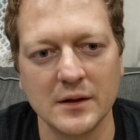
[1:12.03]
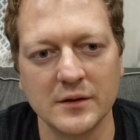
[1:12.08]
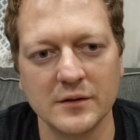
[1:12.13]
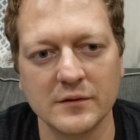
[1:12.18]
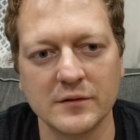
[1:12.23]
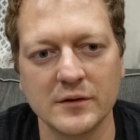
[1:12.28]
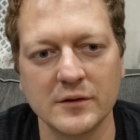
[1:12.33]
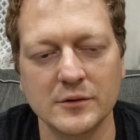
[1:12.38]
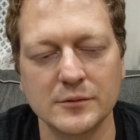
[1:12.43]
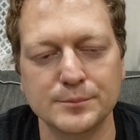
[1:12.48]

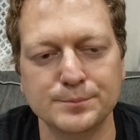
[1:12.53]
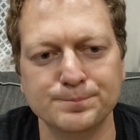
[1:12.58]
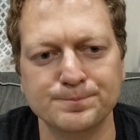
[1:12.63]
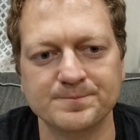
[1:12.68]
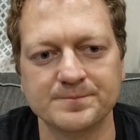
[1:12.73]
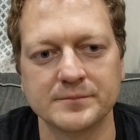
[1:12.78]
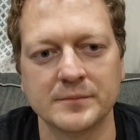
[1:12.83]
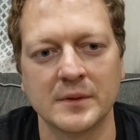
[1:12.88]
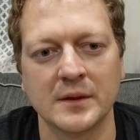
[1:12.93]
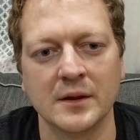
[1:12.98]
So
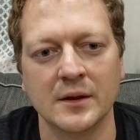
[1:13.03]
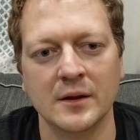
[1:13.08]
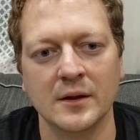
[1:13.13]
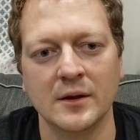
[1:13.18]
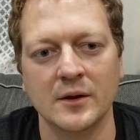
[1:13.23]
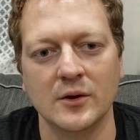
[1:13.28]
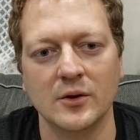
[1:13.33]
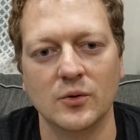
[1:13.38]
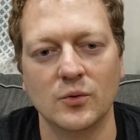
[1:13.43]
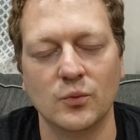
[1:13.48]

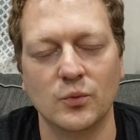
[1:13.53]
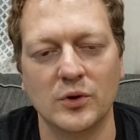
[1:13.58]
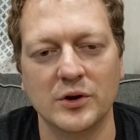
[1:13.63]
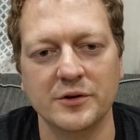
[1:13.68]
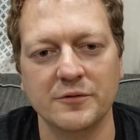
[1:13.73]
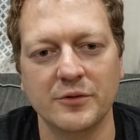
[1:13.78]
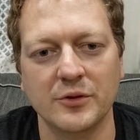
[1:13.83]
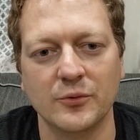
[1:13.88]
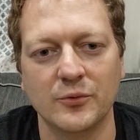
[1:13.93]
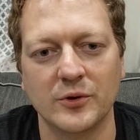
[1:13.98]

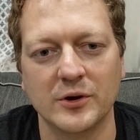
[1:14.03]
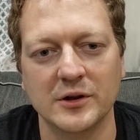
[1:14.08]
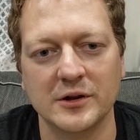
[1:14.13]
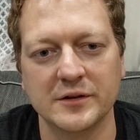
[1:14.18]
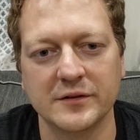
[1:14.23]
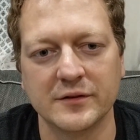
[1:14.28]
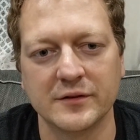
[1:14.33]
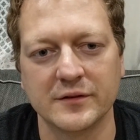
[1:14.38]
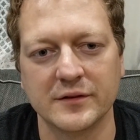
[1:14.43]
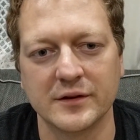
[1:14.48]
one of the
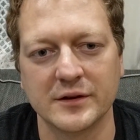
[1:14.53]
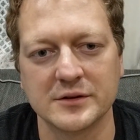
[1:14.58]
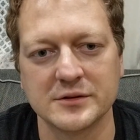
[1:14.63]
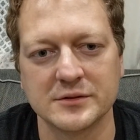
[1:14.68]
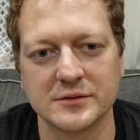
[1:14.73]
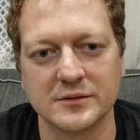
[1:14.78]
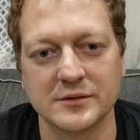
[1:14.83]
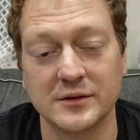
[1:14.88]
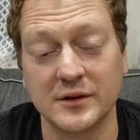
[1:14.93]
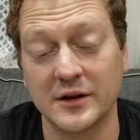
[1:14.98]
wallets, it's
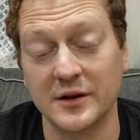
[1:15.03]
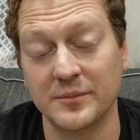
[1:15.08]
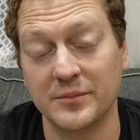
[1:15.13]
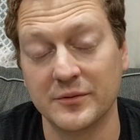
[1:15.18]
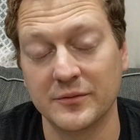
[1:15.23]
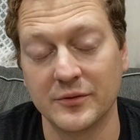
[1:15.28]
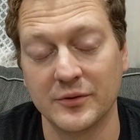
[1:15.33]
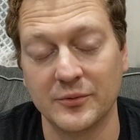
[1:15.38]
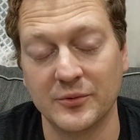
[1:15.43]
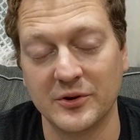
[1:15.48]
actually type
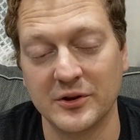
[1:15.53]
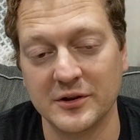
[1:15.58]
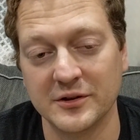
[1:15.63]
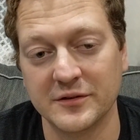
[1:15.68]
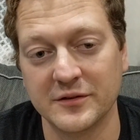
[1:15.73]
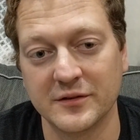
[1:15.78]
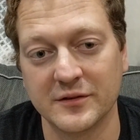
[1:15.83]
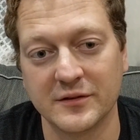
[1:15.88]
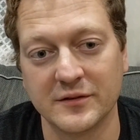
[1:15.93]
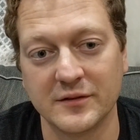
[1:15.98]
of the
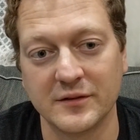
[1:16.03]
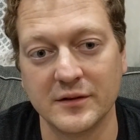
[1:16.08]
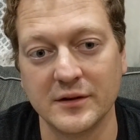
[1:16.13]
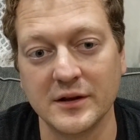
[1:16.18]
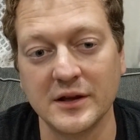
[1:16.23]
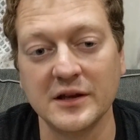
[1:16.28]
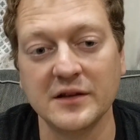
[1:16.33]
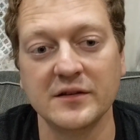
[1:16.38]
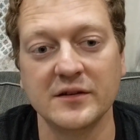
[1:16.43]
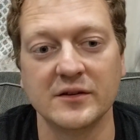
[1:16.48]
wallets that's the
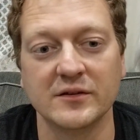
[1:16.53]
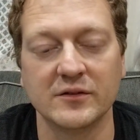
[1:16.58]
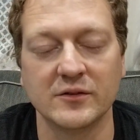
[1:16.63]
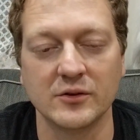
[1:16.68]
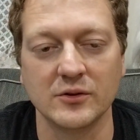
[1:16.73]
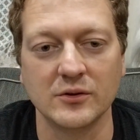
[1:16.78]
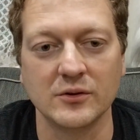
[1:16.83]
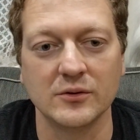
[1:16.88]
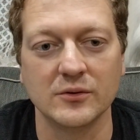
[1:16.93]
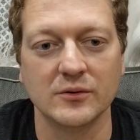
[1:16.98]
easiest
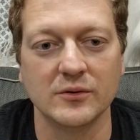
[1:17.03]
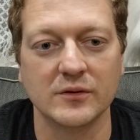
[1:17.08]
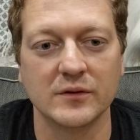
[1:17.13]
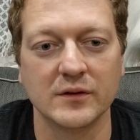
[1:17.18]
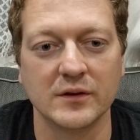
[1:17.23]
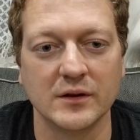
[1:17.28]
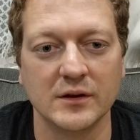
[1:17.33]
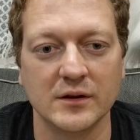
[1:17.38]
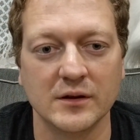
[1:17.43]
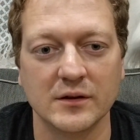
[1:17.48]
to
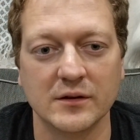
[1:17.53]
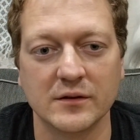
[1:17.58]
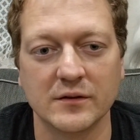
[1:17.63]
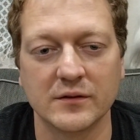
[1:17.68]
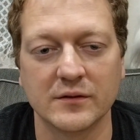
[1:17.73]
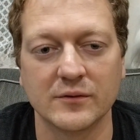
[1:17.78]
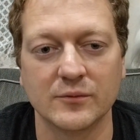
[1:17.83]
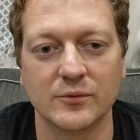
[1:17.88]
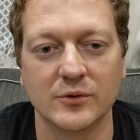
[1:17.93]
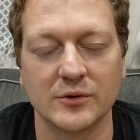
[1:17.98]
use
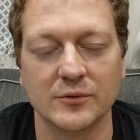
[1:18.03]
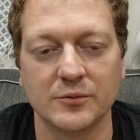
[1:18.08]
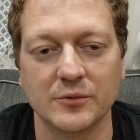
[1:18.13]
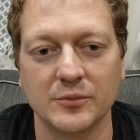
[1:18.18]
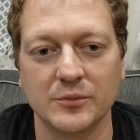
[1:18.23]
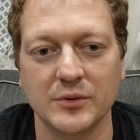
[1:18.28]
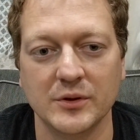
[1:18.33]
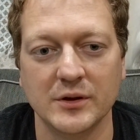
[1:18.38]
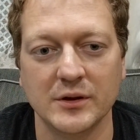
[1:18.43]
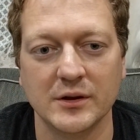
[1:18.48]
is what
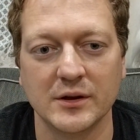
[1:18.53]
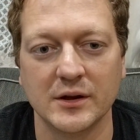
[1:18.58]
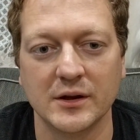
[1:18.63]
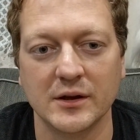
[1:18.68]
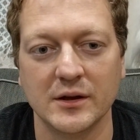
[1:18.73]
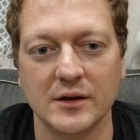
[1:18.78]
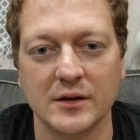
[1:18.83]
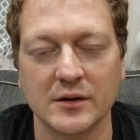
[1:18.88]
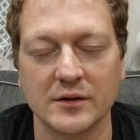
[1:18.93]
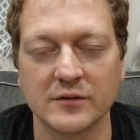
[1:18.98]
would be
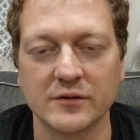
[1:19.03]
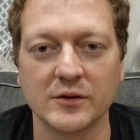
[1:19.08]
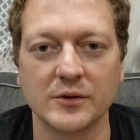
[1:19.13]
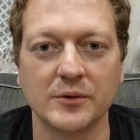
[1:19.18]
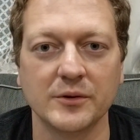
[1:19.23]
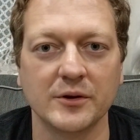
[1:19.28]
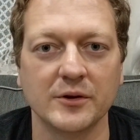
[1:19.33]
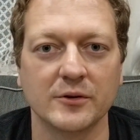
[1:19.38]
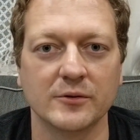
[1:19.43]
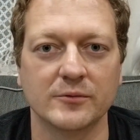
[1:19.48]
a
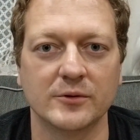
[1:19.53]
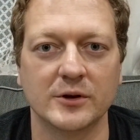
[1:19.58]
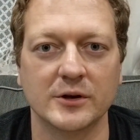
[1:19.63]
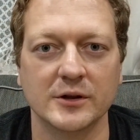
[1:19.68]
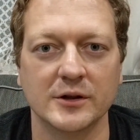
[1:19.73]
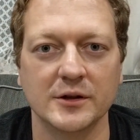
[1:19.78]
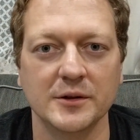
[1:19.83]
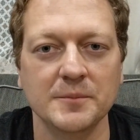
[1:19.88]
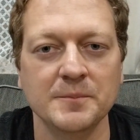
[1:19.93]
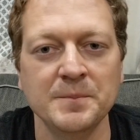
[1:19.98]
custodial
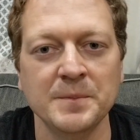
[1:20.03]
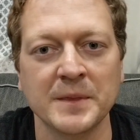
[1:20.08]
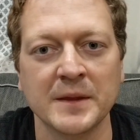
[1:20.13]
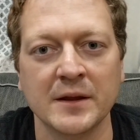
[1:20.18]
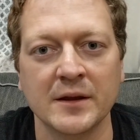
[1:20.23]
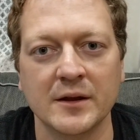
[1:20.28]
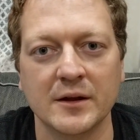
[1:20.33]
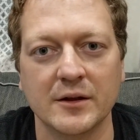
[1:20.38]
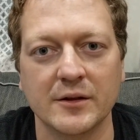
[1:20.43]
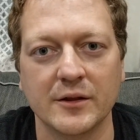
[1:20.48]
wallet.
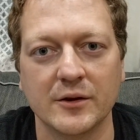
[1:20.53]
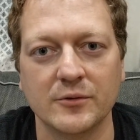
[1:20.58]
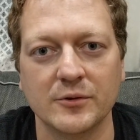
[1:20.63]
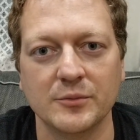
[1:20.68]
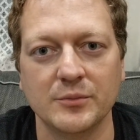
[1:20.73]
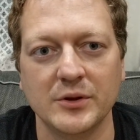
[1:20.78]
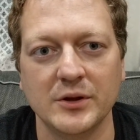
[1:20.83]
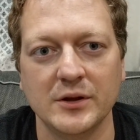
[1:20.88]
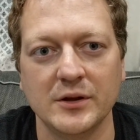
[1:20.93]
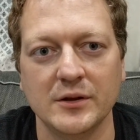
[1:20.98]
That
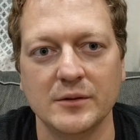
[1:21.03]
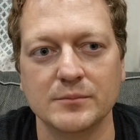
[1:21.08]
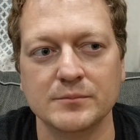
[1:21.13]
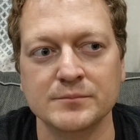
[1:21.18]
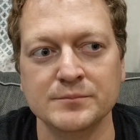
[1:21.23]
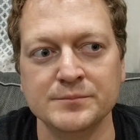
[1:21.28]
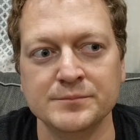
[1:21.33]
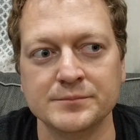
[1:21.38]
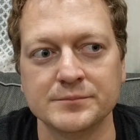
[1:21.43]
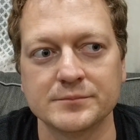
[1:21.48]
would be
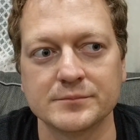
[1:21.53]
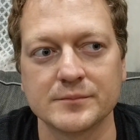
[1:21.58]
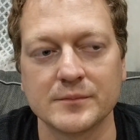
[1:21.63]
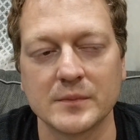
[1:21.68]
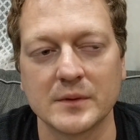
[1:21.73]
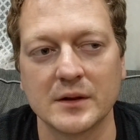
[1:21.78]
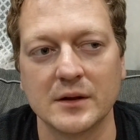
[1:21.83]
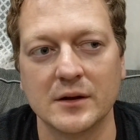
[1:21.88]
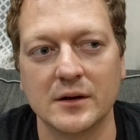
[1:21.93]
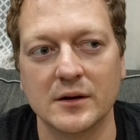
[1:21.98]

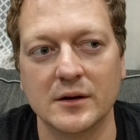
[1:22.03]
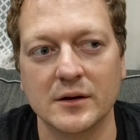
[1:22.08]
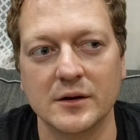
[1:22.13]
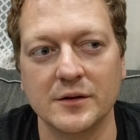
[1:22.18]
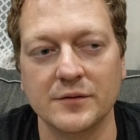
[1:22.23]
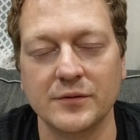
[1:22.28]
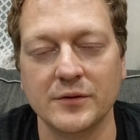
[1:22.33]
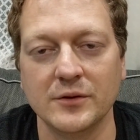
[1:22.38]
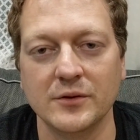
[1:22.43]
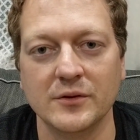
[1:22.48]

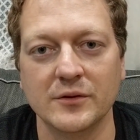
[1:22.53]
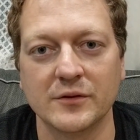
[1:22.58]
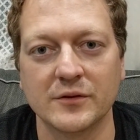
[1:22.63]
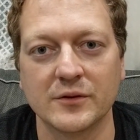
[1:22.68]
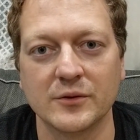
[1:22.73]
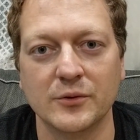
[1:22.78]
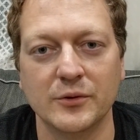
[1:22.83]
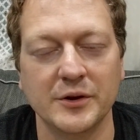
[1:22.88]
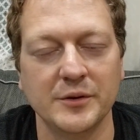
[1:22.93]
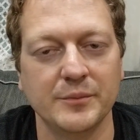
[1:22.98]
if you use
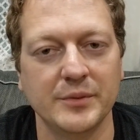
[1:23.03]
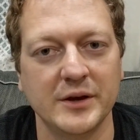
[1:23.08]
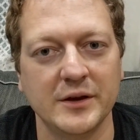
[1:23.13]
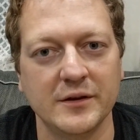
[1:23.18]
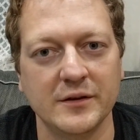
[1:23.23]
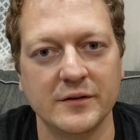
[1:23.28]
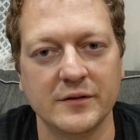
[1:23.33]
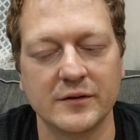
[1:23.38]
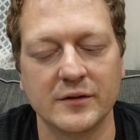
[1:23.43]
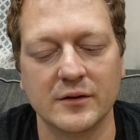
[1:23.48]

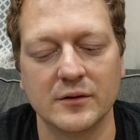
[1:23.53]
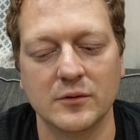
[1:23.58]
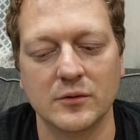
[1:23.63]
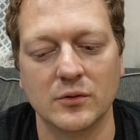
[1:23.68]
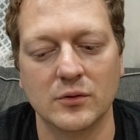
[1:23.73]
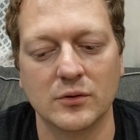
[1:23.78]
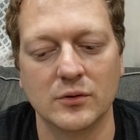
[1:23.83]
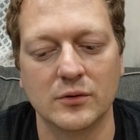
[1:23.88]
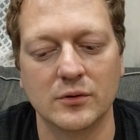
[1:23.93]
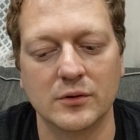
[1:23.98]
Coinbase
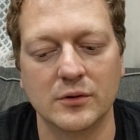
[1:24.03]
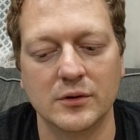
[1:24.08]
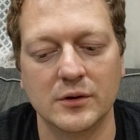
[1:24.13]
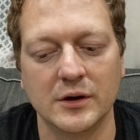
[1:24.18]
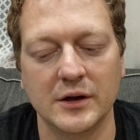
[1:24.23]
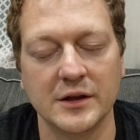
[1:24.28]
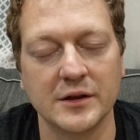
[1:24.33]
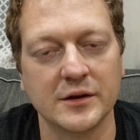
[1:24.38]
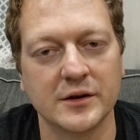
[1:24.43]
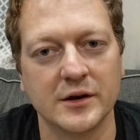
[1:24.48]

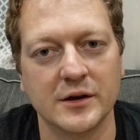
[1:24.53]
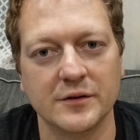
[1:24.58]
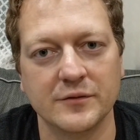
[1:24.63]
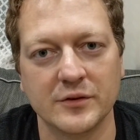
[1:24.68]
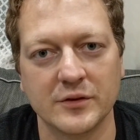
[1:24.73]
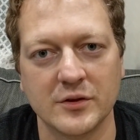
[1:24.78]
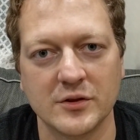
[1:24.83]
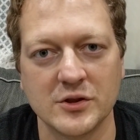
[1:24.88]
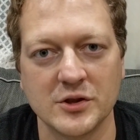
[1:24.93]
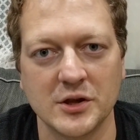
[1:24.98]
or any kind of
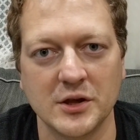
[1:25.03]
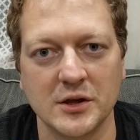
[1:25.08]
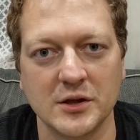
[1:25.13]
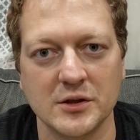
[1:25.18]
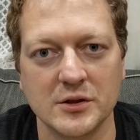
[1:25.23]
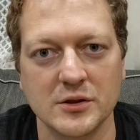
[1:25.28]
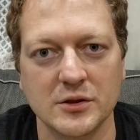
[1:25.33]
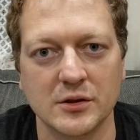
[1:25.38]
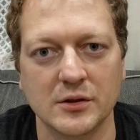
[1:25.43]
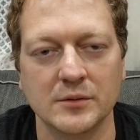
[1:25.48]

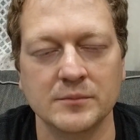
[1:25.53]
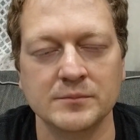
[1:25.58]
exchange,